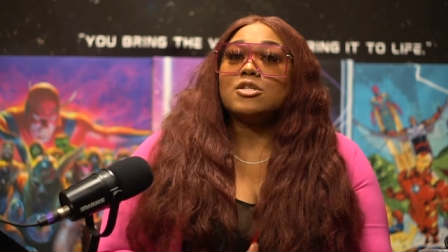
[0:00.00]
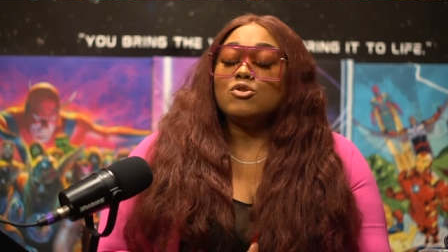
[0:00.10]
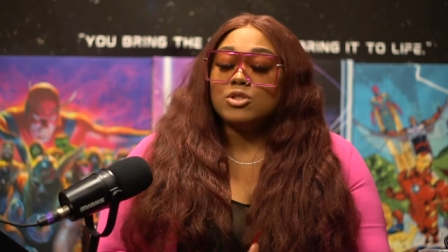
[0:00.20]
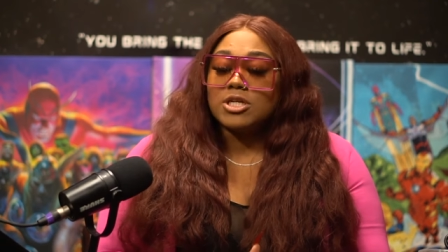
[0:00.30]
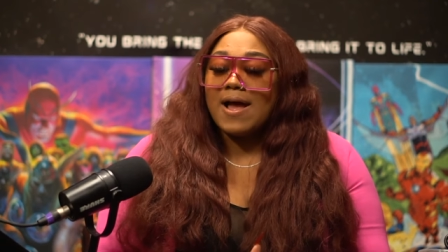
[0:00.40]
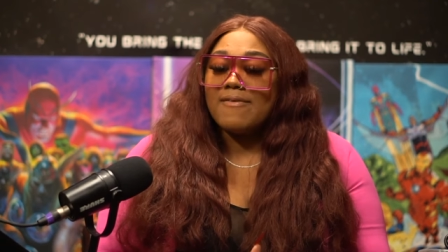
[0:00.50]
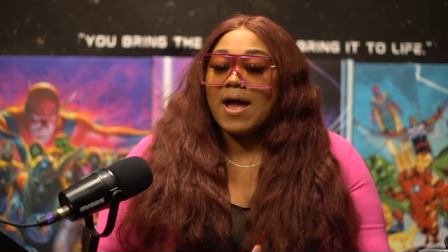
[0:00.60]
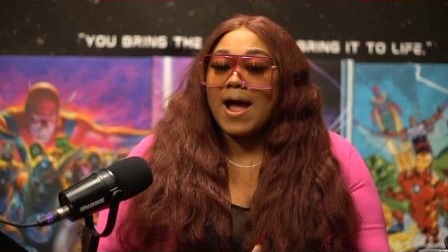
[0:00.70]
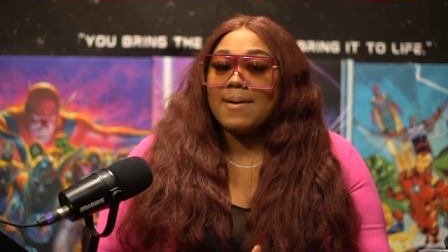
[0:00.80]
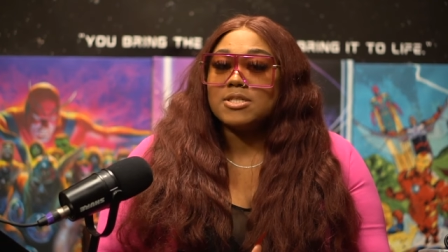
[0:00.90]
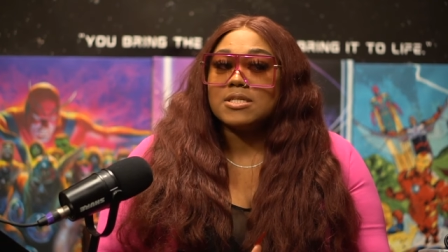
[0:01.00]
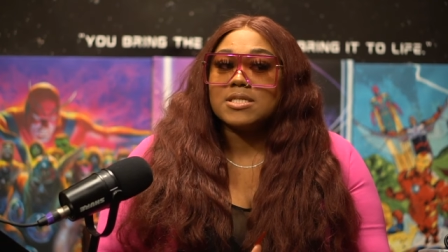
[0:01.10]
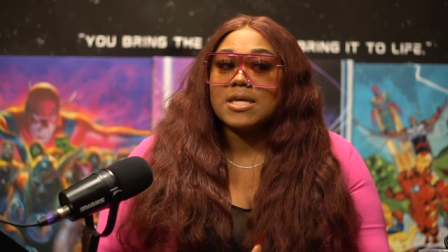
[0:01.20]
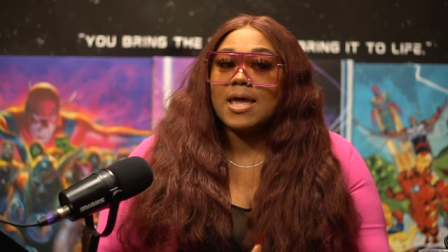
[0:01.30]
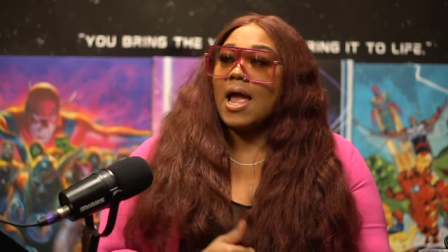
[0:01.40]
you should have the option to
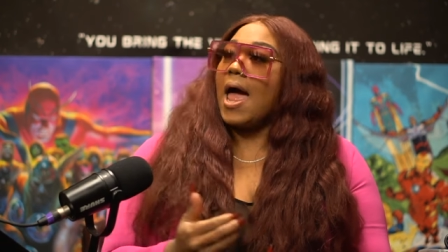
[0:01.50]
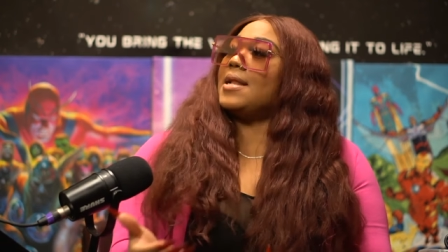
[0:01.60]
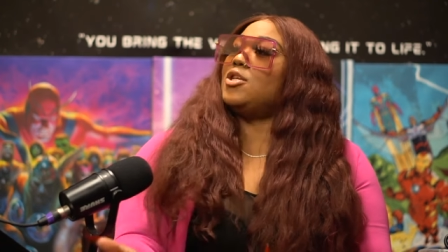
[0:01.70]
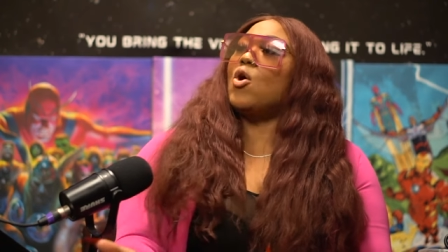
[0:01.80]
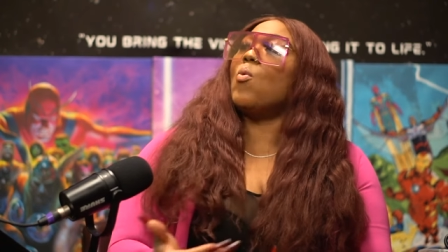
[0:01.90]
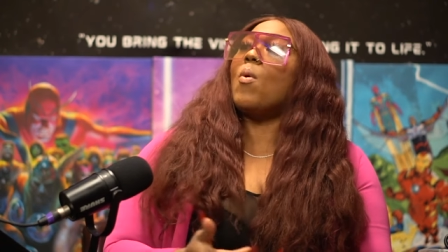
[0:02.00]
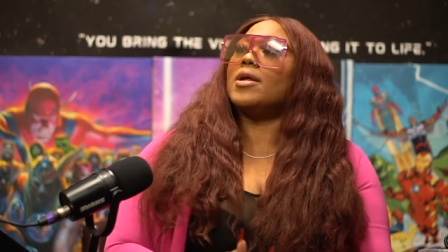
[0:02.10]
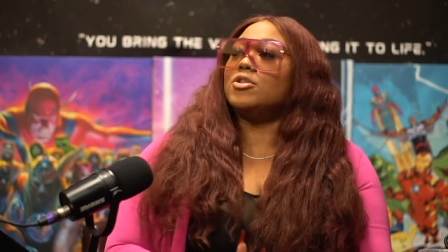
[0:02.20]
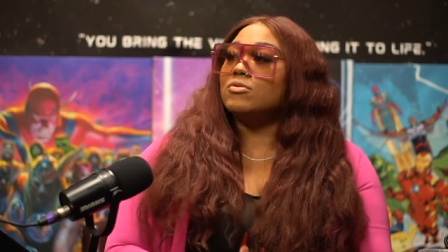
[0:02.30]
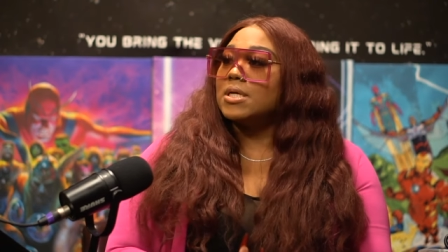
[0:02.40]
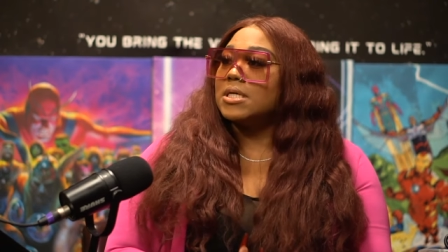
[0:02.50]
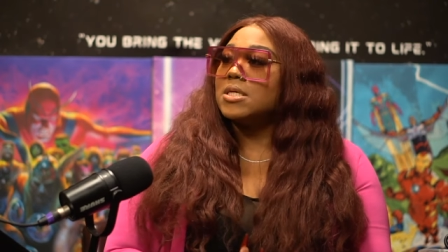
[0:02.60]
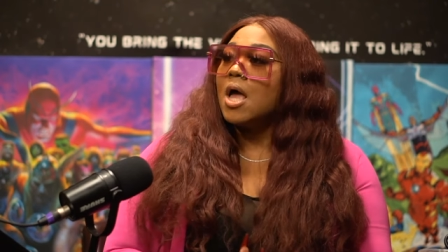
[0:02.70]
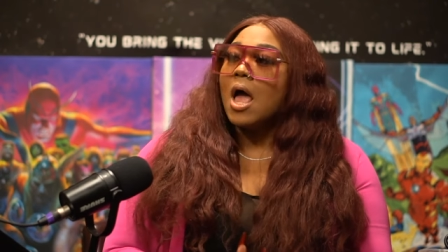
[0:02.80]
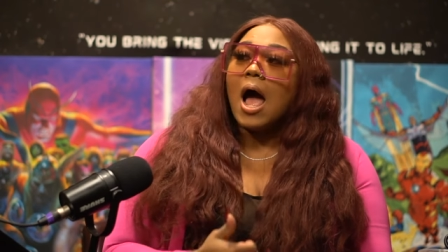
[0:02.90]
say, I don't want to do this.
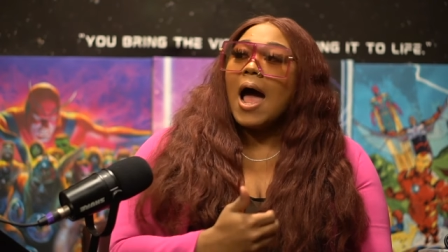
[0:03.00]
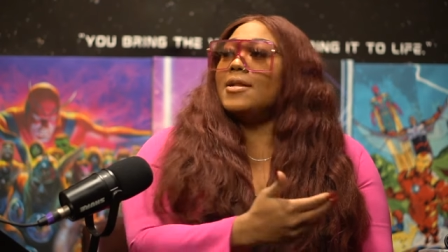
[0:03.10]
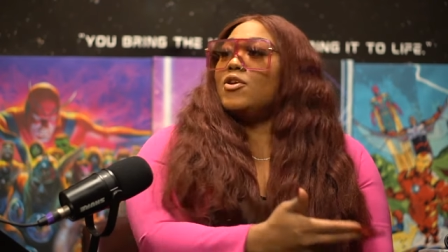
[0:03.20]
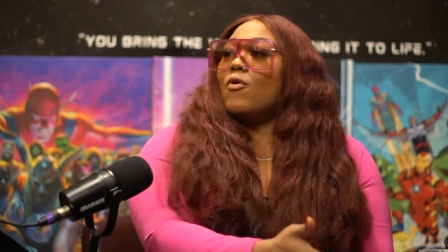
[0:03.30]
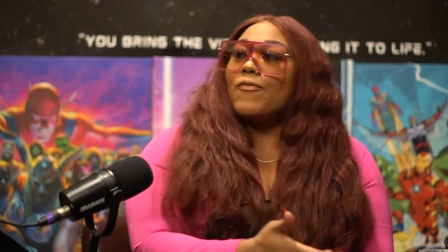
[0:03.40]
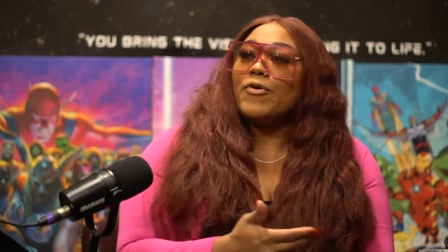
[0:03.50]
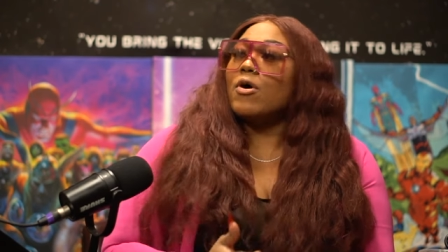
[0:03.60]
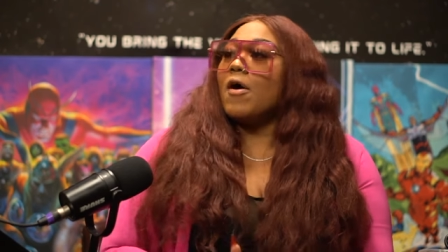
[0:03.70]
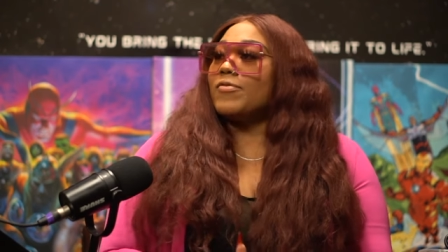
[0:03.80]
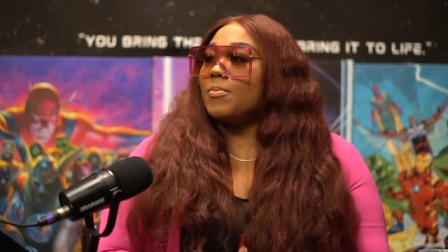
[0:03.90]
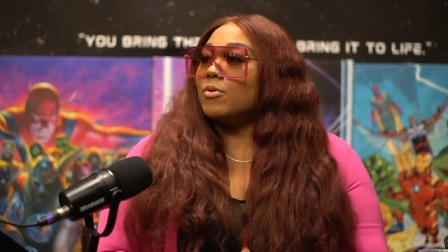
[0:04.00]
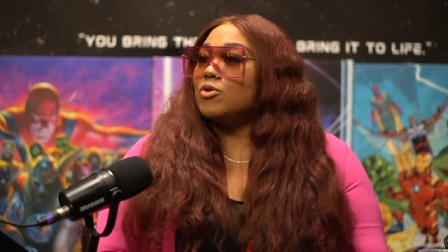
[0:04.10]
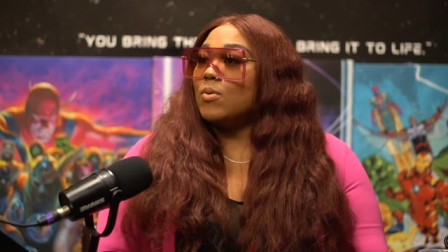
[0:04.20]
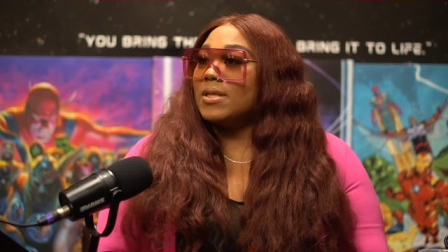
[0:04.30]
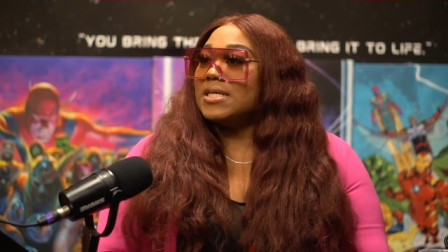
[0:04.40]
I don't feel comfortable
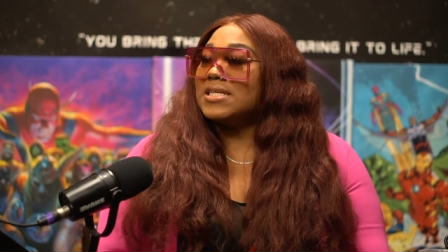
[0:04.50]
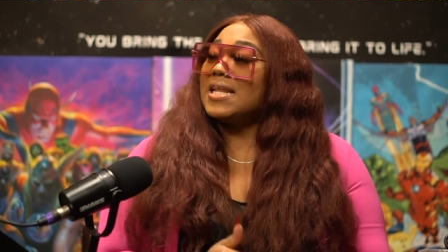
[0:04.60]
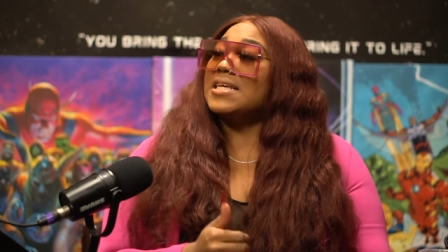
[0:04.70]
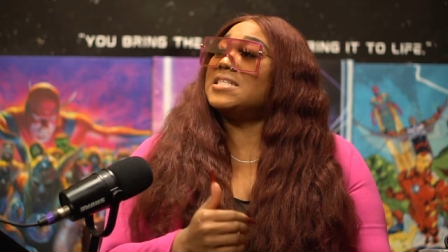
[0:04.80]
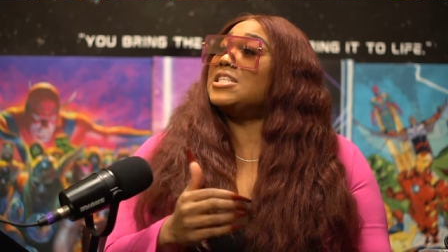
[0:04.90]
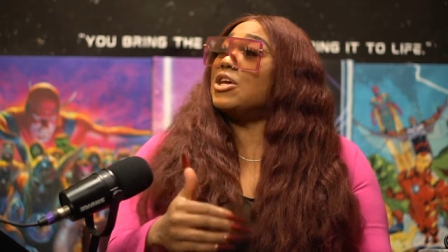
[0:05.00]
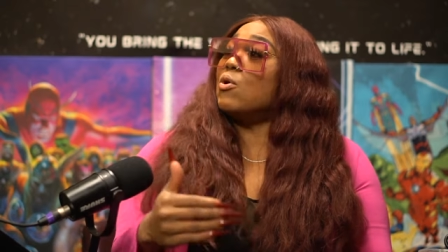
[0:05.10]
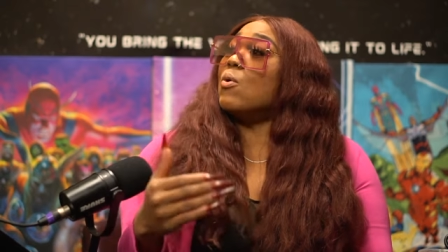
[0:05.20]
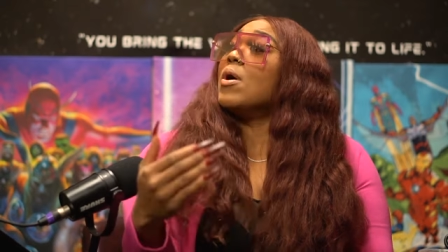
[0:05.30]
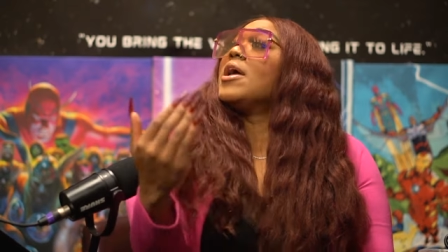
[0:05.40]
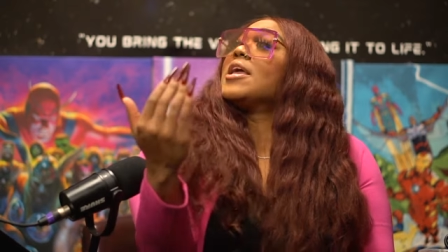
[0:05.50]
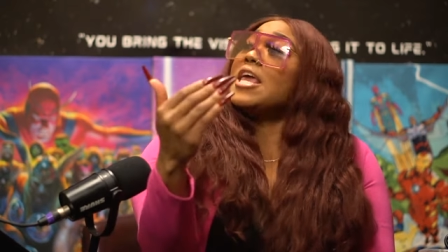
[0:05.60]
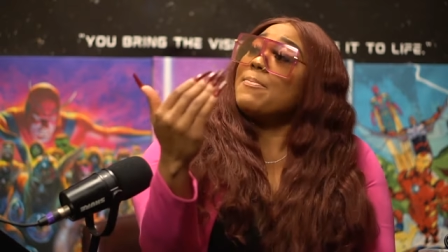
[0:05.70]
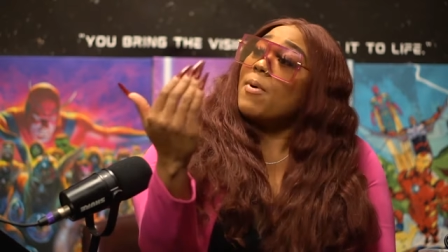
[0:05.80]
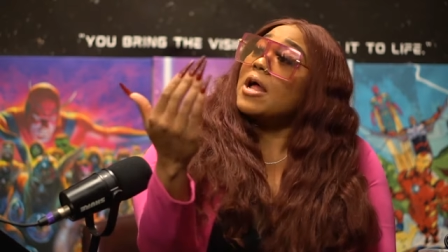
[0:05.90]
doing this. And, and still, it still
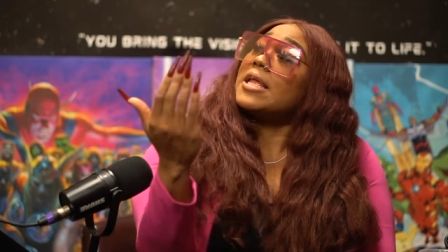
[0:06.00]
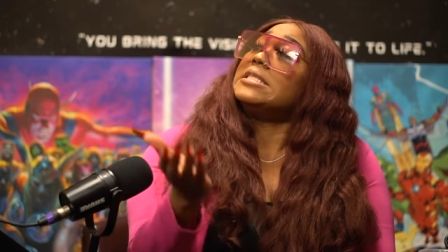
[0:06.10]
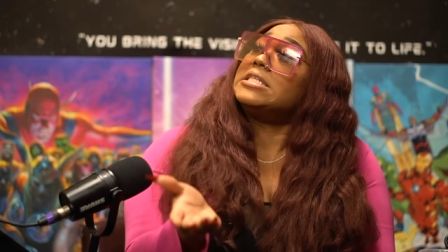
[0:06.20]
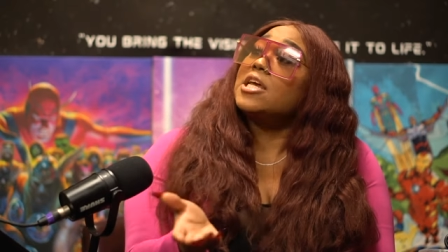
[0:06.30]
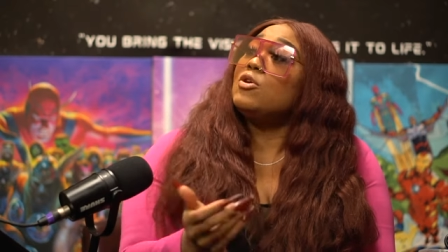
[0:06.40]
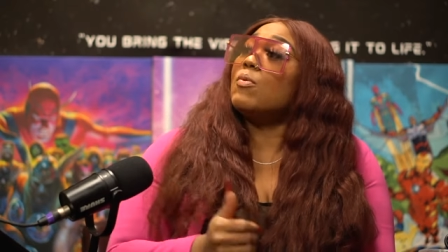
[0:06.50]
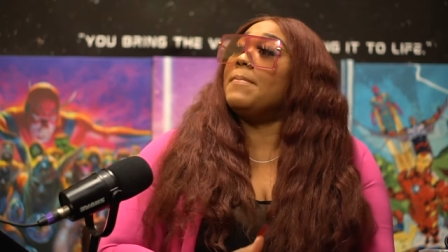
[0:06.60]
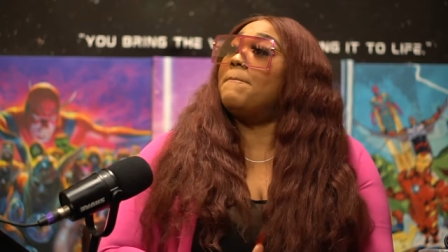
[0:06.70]
keep on continuing. Right.